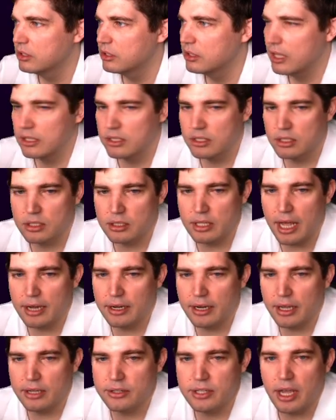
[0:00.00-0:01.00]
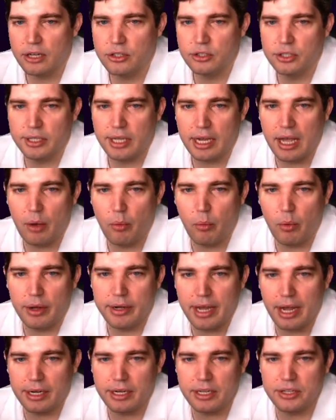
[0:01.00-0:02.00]
That's not nice, actually. I got one
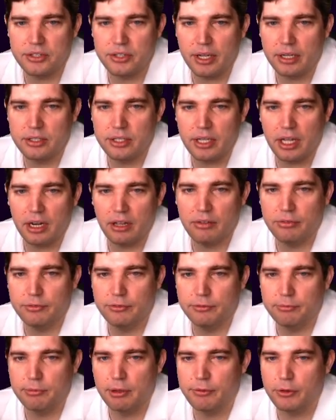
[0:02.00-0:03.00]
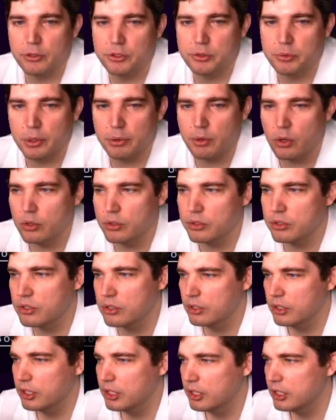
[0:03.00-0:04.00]
ninety-six out of my first three rolls.
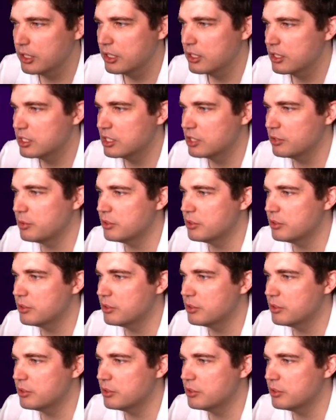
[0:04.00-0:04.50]
So